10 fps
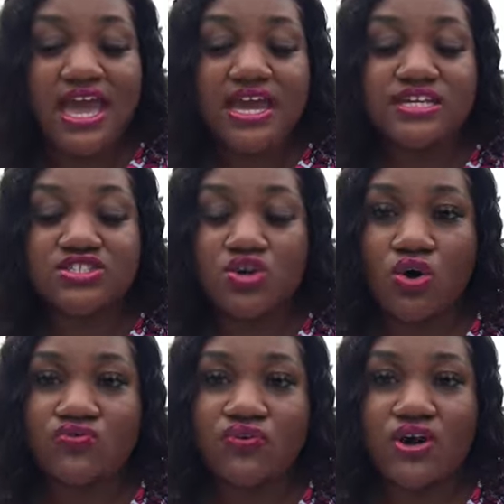It
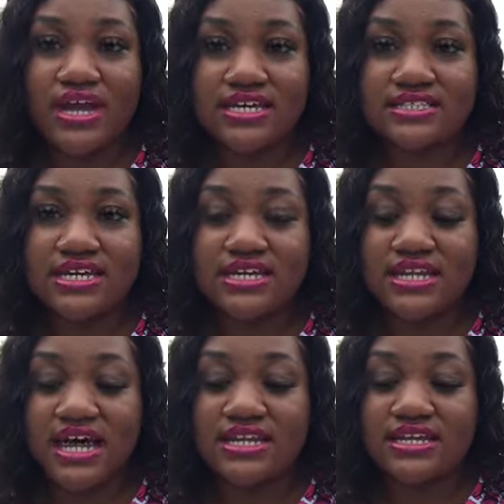sold for
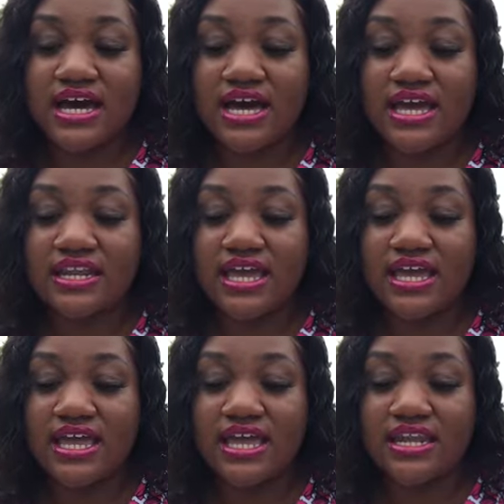$18.99
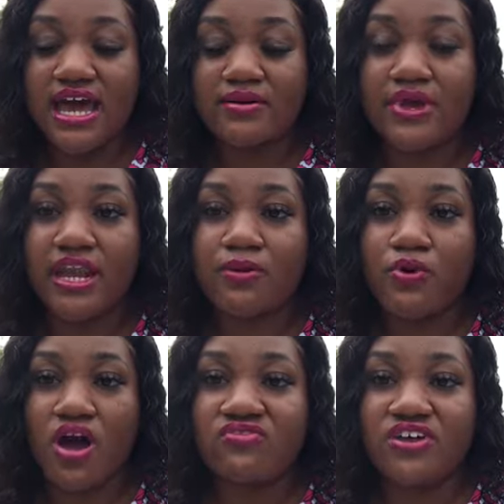and I made a
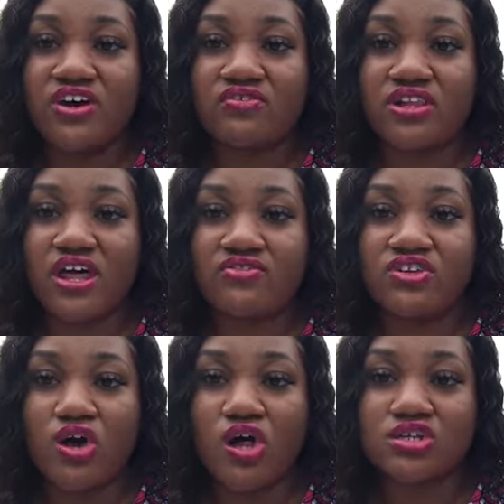profit of
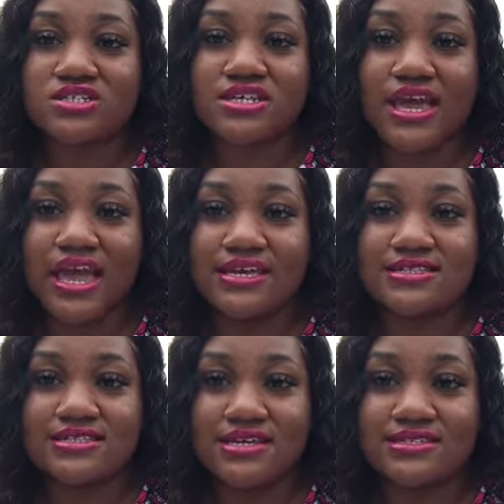
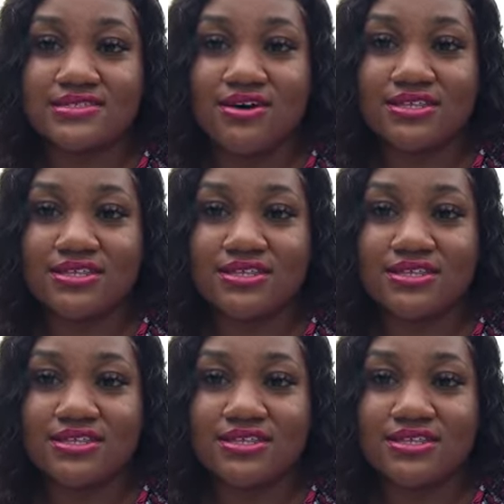$11.08 on